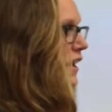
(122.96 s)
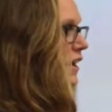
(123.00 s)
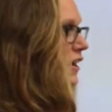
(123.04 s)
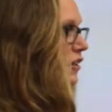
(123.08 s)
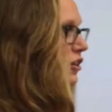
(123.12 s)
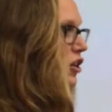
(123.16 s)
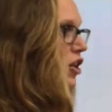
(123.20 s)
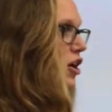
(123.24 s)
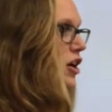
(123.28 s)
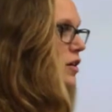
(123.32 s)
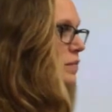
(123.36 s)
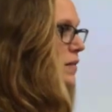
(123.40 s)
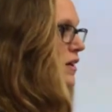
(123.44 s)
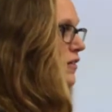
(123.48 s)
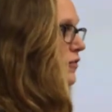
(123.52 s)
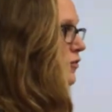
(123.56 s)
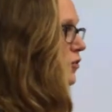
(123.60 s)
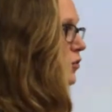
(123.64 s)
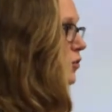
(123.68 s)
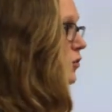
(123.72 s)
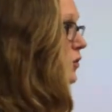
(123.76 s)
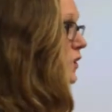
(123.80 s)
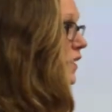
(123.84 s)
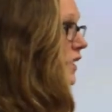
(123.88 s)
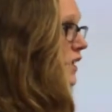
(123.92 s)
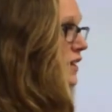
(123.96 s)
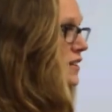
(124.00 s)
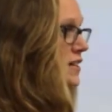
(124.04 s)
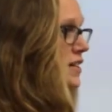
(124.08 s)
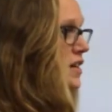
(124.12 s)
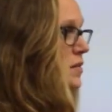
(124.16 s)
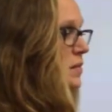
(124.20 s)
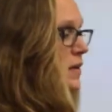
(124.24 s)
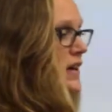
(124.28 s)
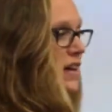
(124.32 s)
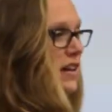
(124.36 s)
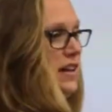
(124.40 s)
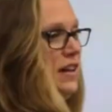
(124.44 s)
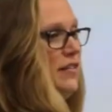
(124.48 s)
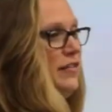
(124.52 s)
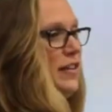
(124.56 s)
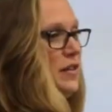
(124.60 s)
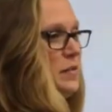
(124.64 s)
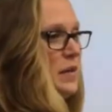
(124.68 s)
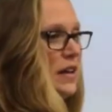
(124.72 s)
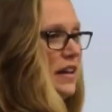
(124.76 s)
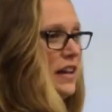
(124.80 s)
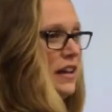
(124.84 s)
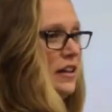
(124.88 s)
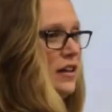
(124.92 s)
can log my food, it can tell me if I'm
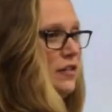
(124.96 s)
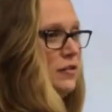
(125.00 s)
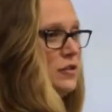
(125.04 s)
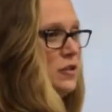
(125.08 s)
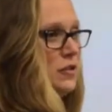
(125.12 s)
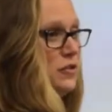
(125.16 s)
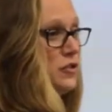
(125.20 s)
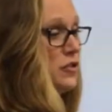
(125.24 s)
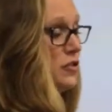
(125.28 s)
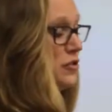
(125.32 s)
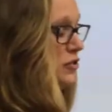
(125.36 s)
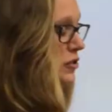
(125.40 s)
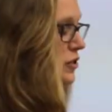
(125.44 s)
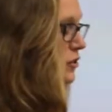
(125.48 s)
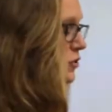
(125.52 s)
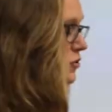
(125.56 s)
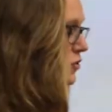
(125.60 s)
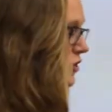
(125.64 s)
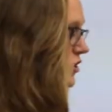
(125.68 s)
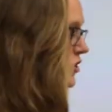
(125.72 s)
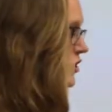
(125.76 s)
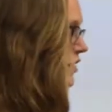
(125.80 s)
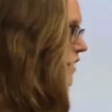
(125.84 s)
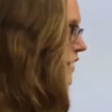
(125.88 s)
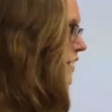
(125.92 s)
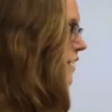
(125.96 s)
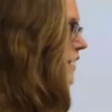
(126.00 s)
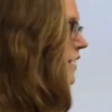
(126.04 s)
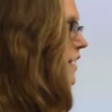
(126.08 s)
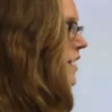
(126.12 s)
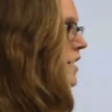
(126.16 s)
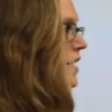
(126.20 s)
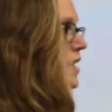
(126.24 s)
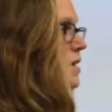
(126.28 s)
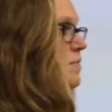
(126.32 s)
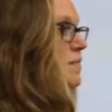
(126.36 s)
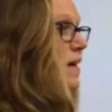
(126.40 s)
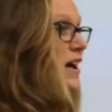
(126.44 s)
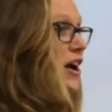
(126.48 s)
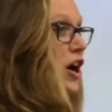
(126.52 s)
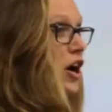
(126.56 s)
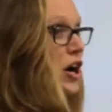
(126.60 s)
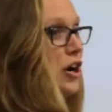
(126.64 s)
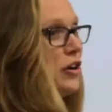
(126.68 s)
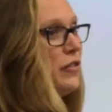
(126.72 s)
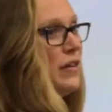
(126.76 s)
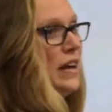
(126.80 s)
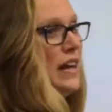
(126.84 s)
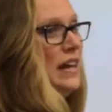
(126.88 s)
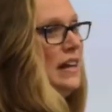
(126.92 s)
getting enough nutrition, my
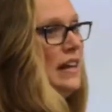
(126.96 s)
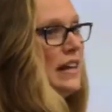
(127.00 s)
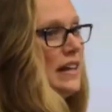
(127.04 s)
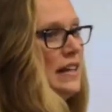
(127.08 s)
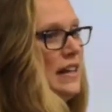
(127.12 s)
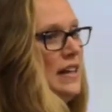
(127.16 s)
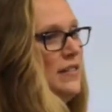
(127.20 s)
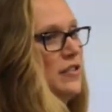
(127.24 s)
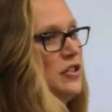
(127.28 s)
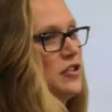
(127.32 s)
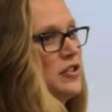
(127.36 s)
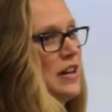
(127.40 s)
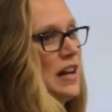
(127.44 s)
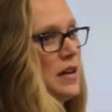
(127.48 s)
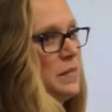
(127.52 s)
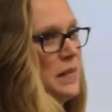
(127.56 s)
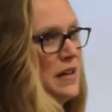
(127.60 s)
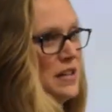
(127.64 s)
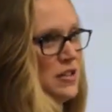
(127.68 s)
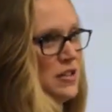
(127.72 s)
heart rate, it can even check my